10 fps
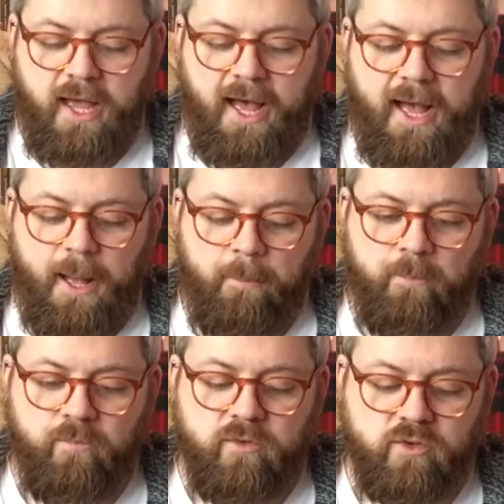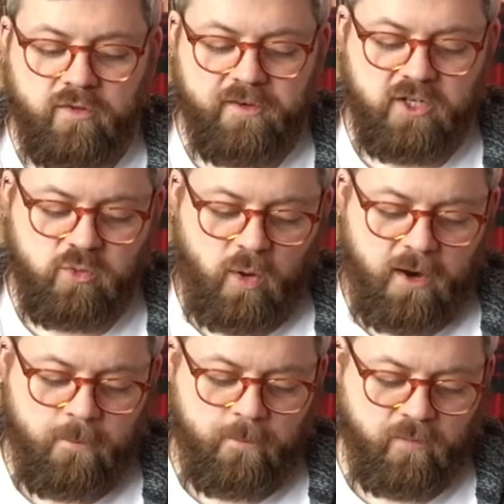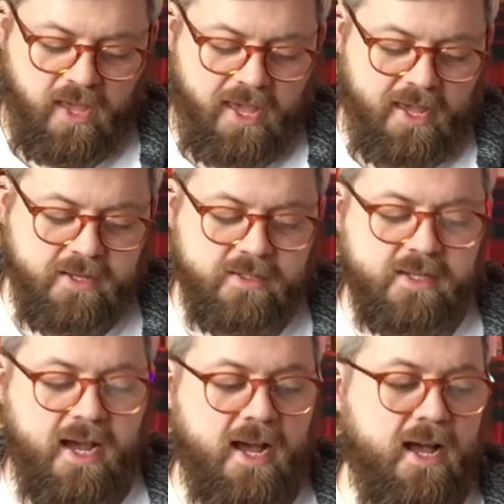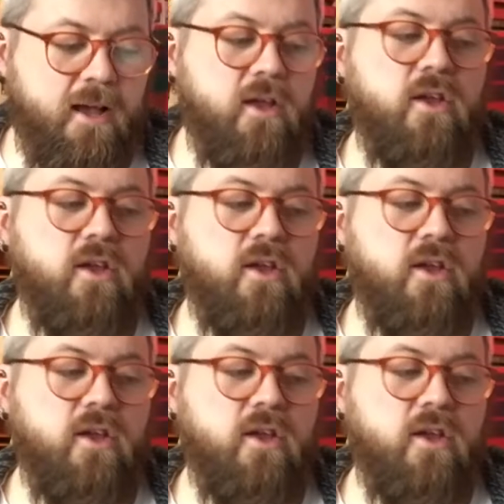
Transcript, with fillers: Um, so the first one is uh,